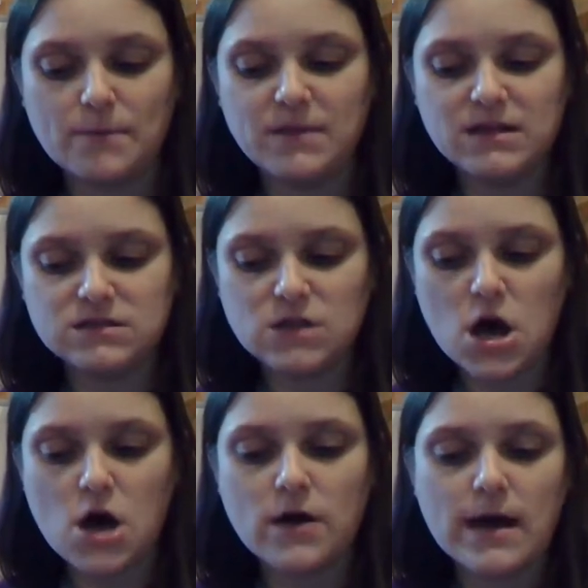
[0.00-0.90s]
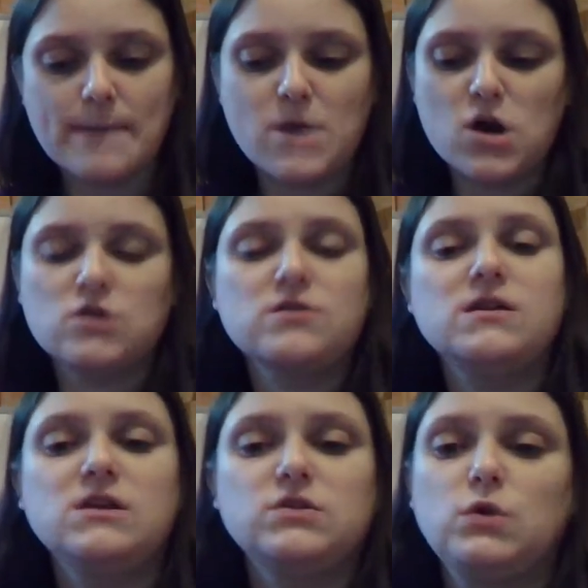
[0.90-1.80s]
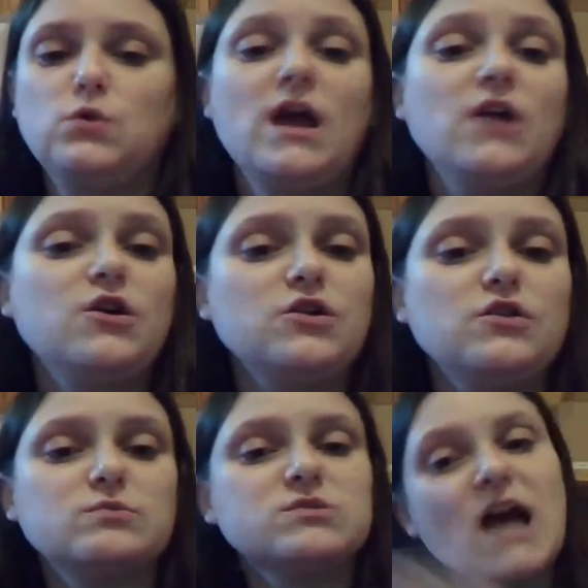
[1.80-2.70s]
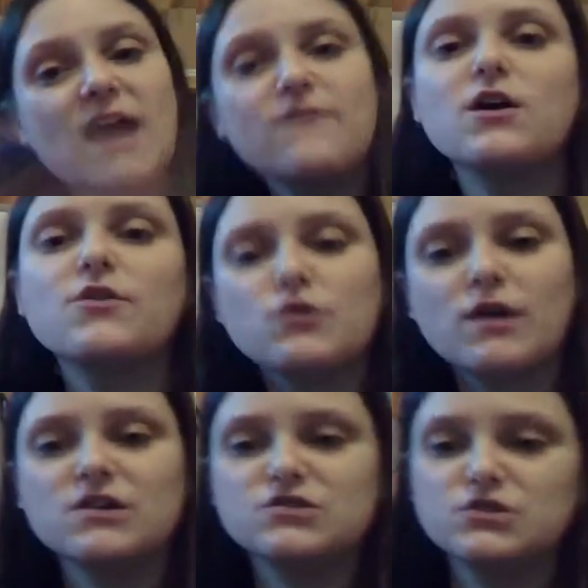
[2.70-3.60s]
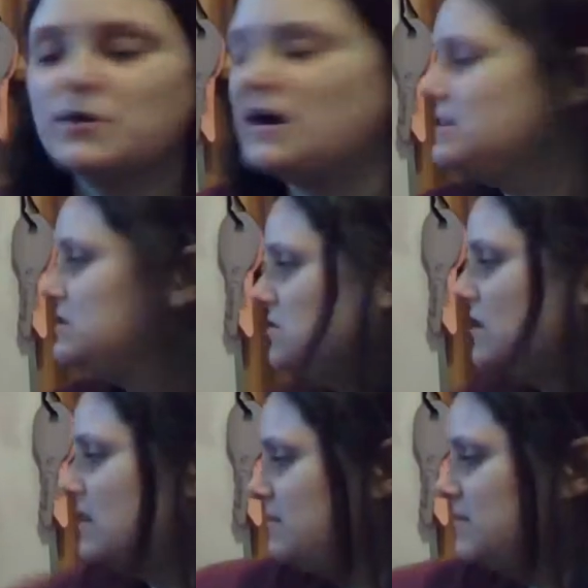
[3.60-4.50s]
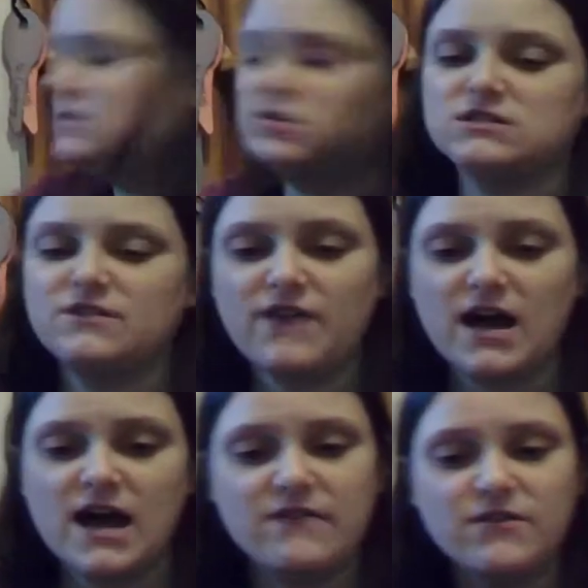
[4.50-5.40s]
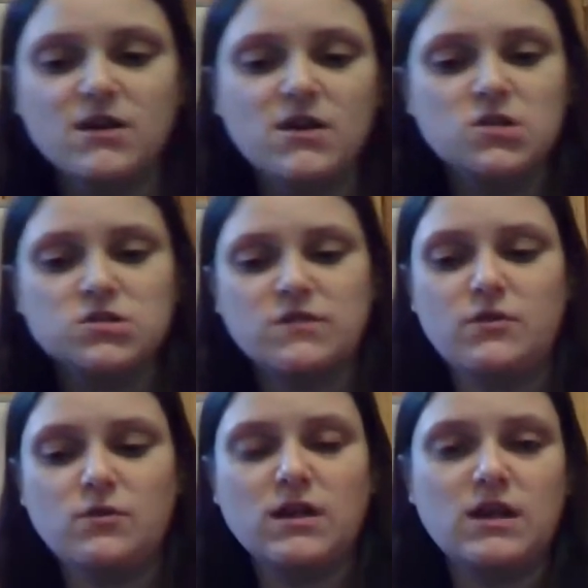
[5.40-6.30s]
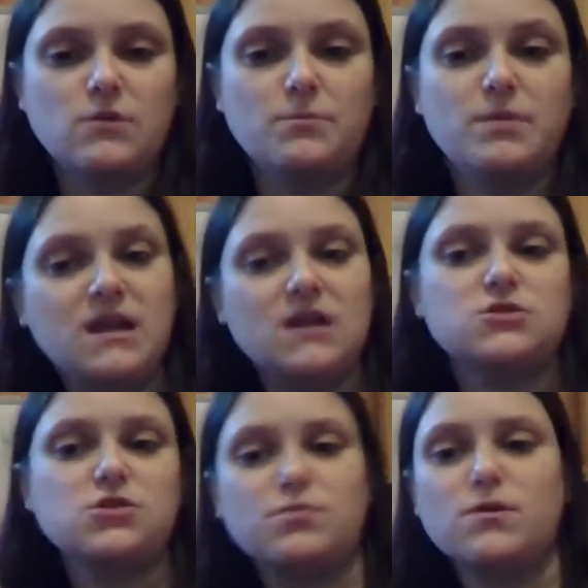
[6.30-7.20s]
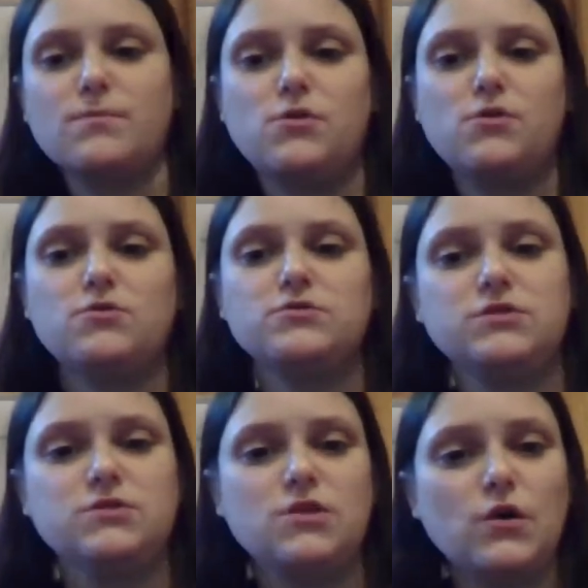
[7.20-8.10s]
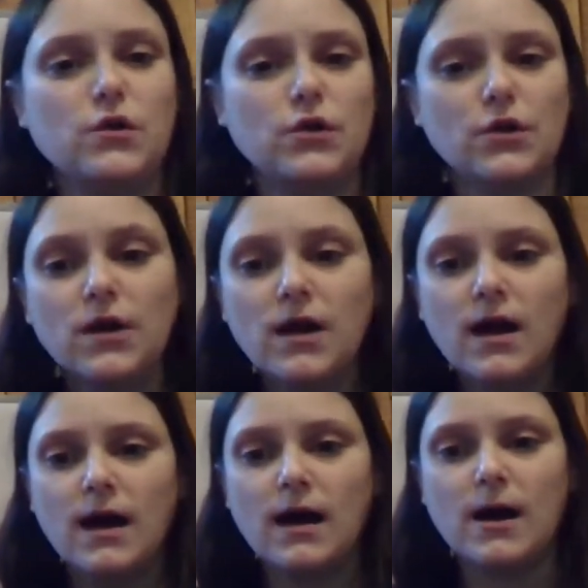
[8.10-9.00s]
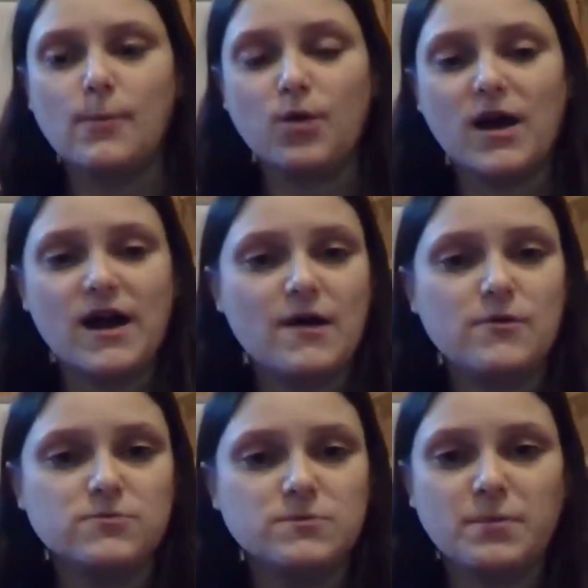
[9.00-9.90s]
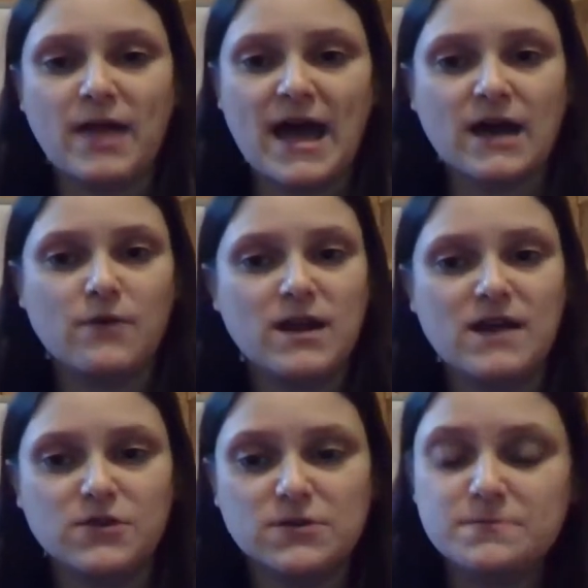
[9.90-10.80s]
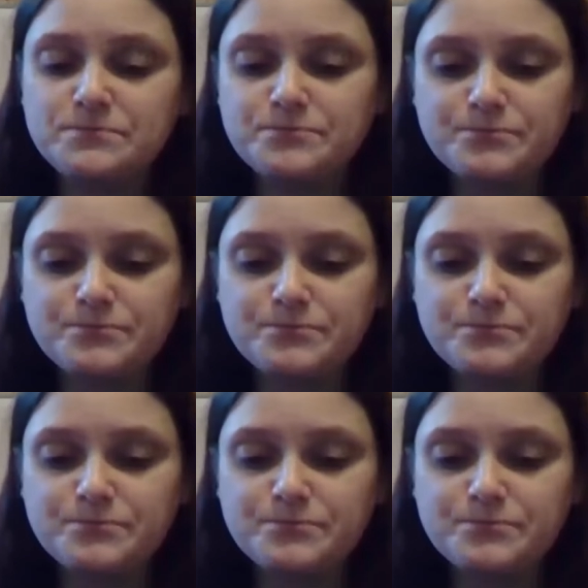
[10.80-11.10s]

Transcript: Miss Long and marker E. So you, now you can use whichever color crayons you want. You're not limited to just the five. So if you want to get your pinks or your purples, you know your uh, brown, black, whatever,